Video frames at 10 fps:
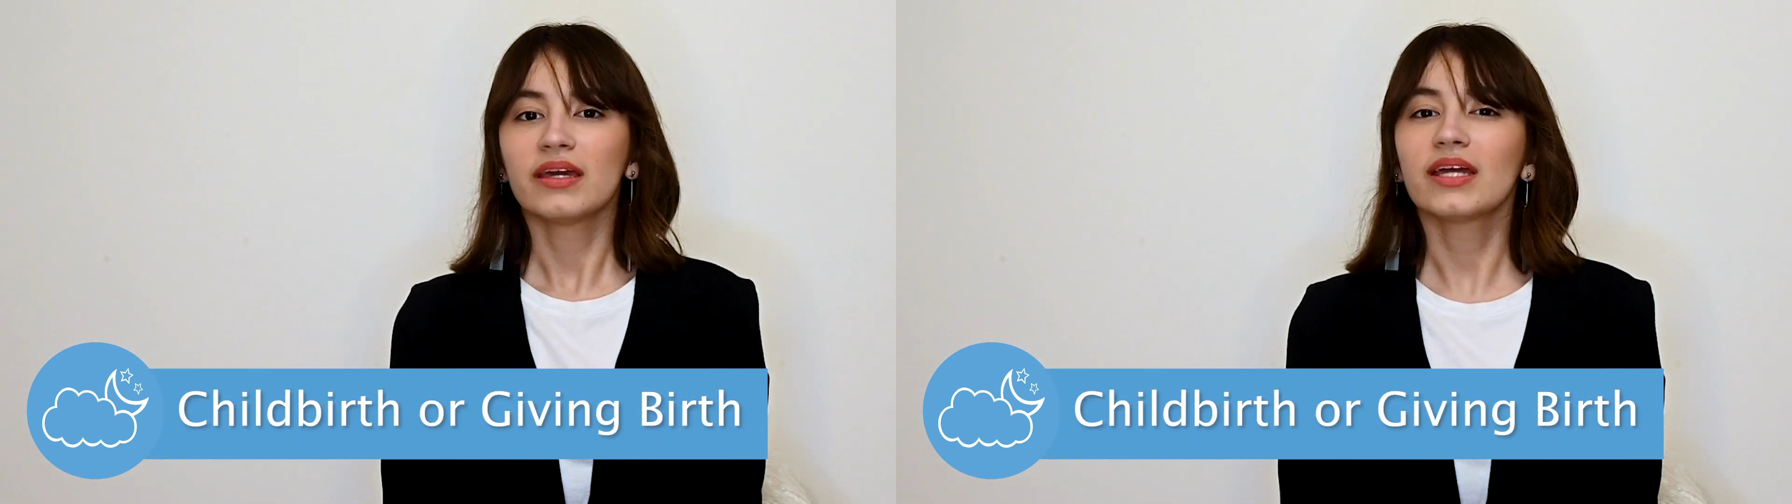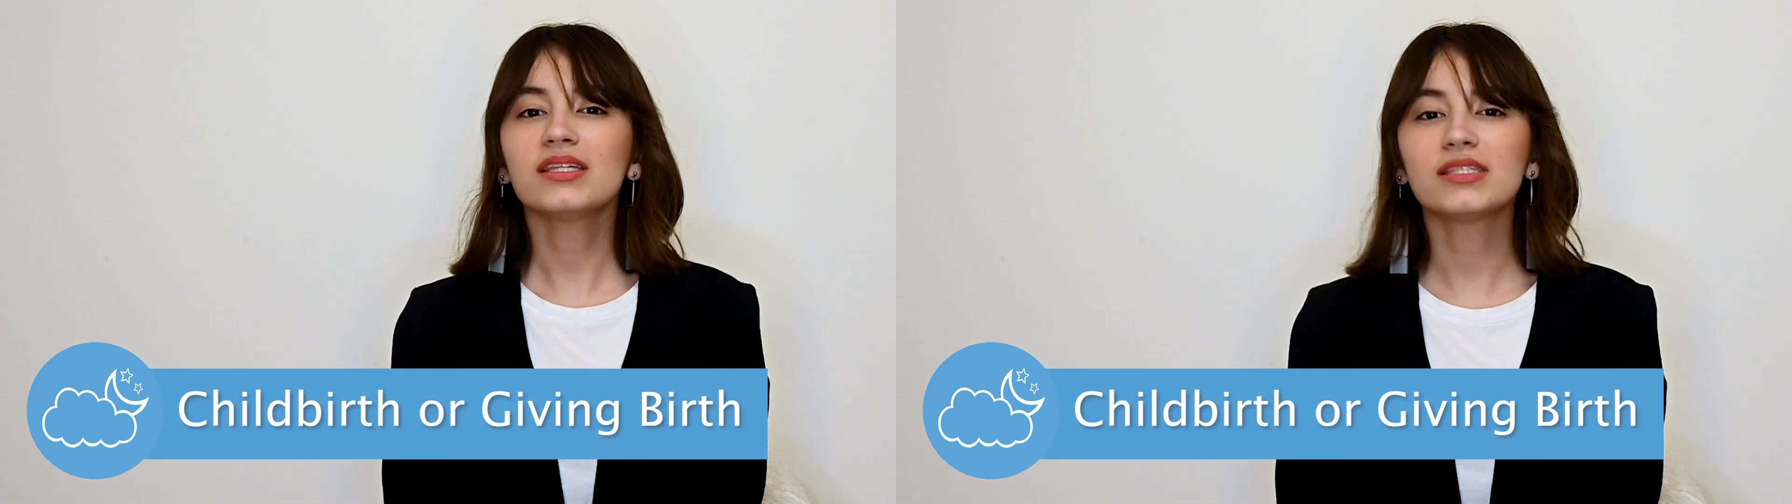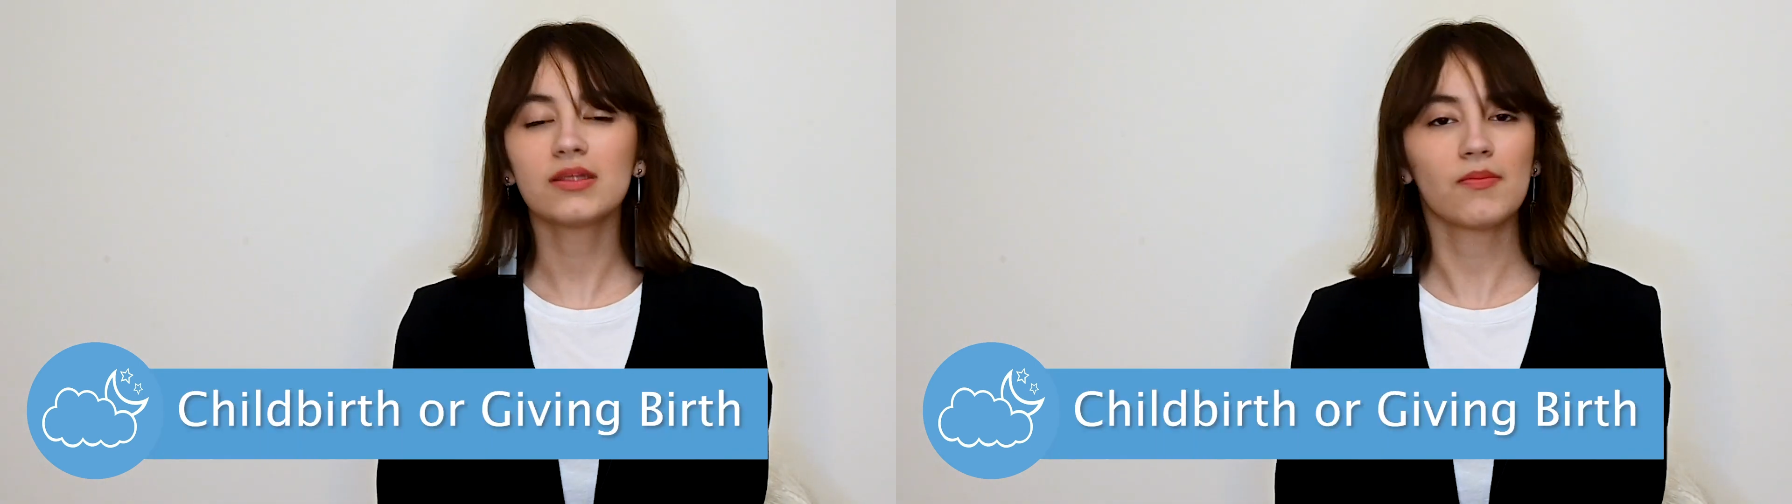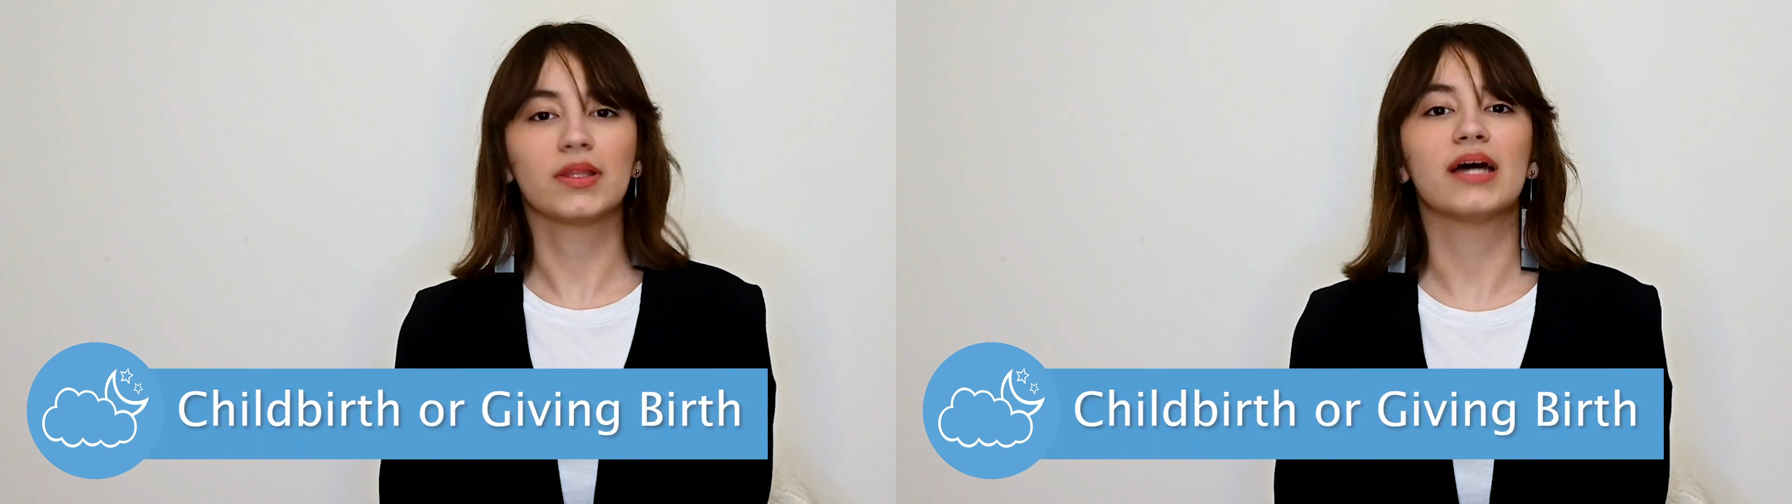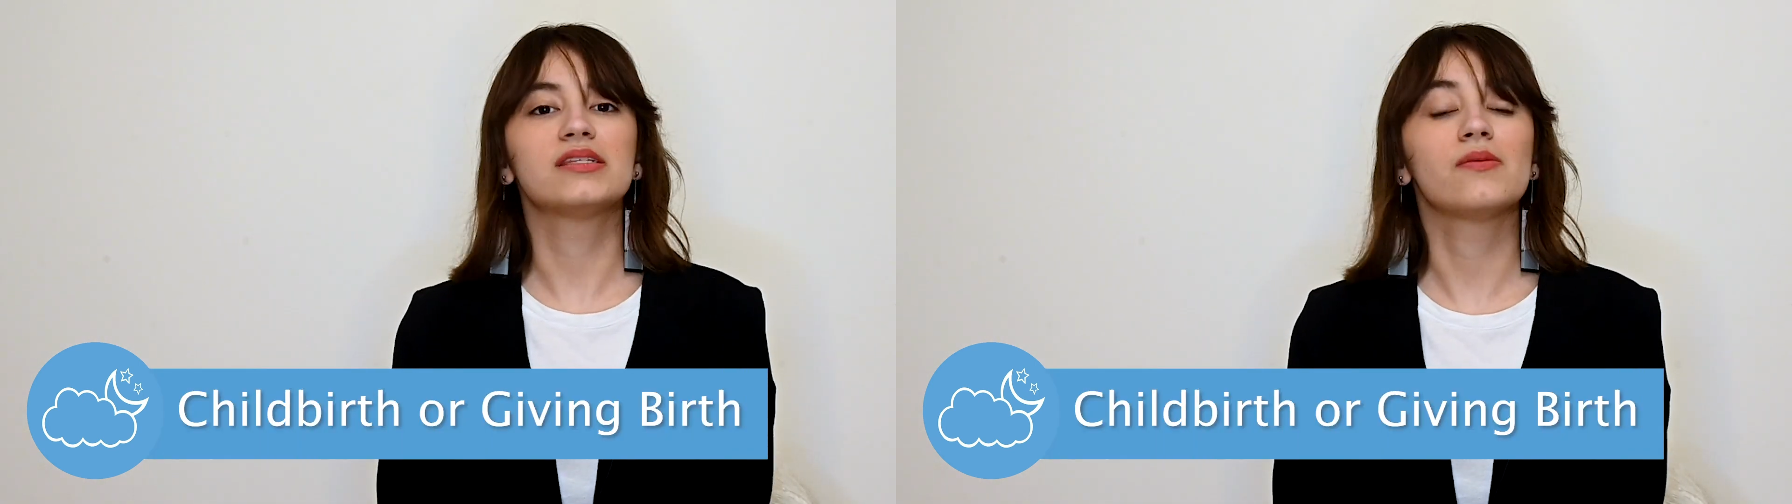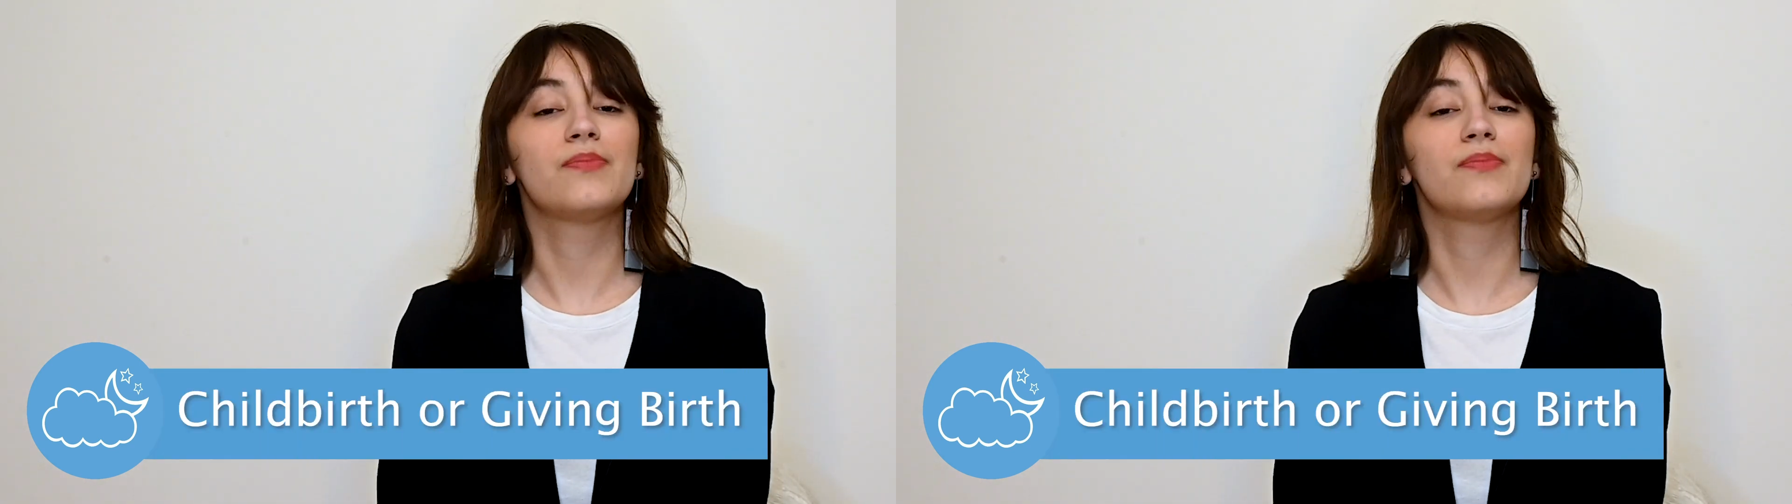can symbolize the